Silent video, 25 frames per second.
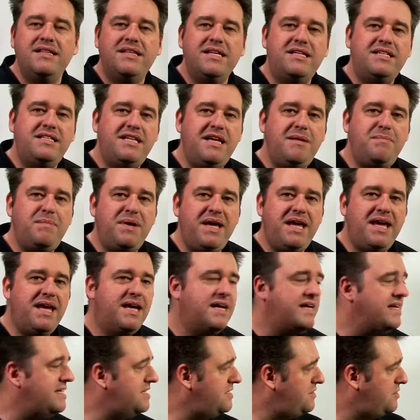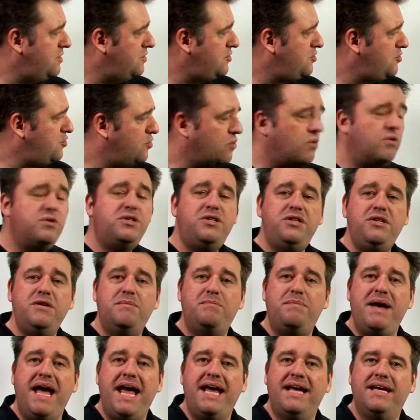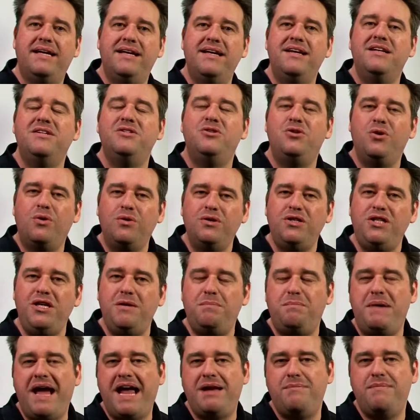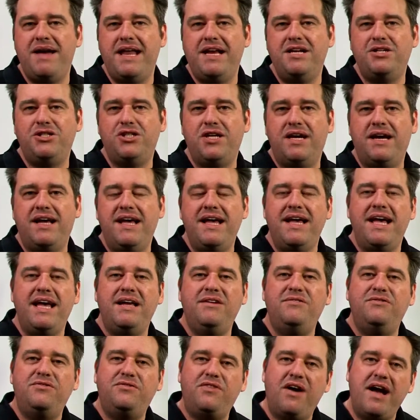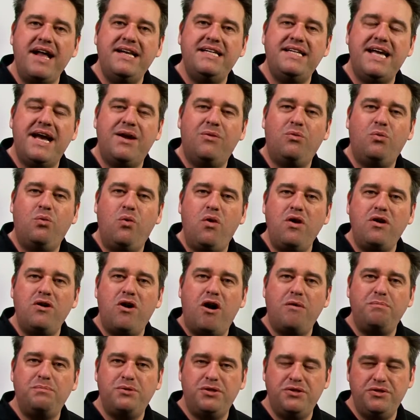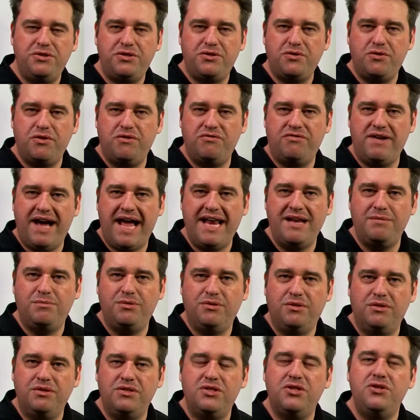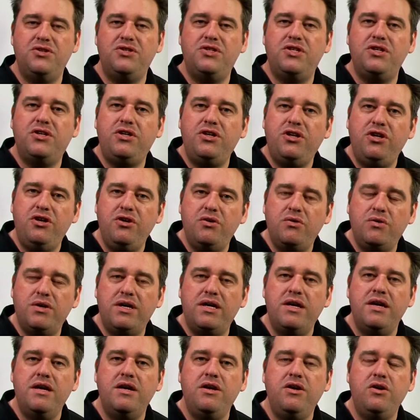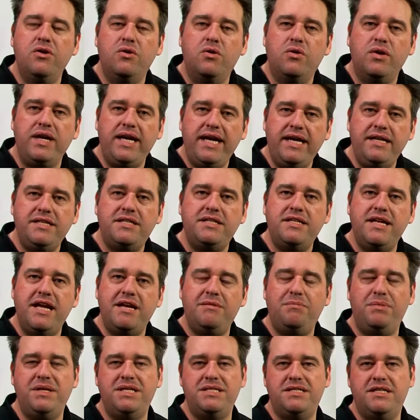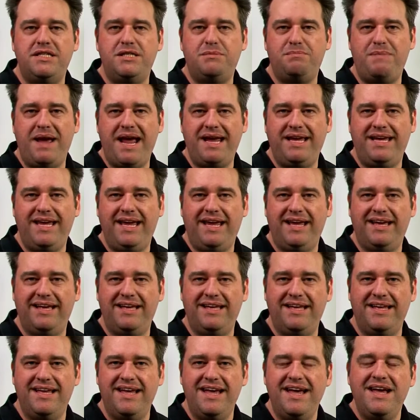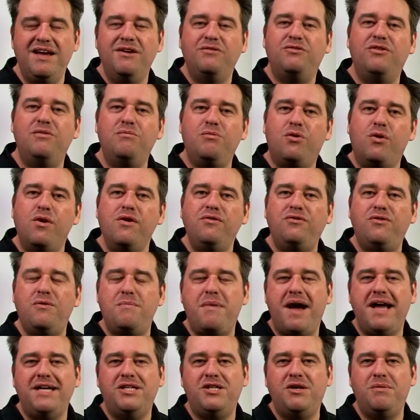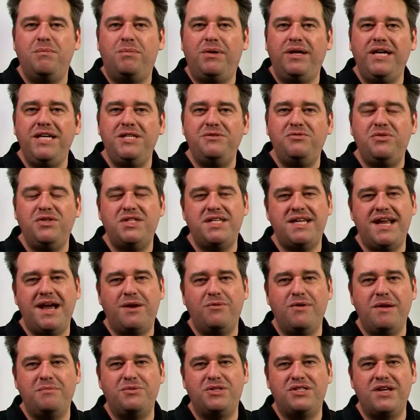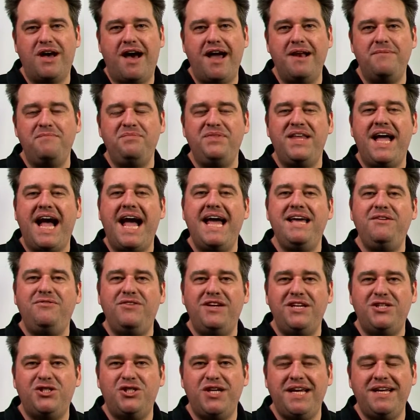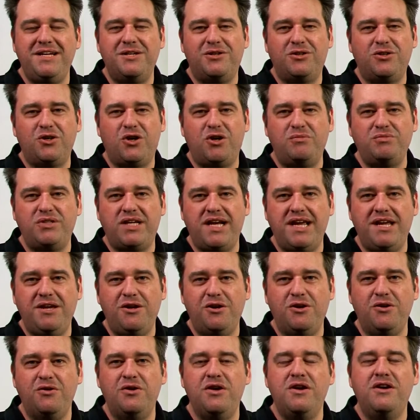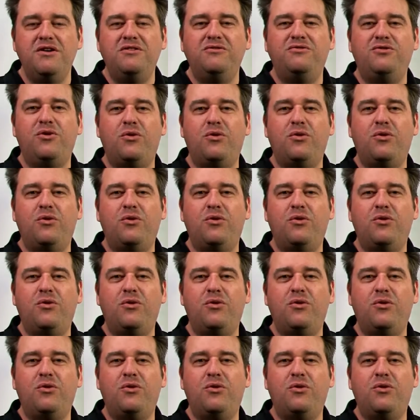The tip here is to talk to your bank. Talk to your bank manager and find out what options are available to secure your internet business banking. For more information, please visit our website avg.com.au/business.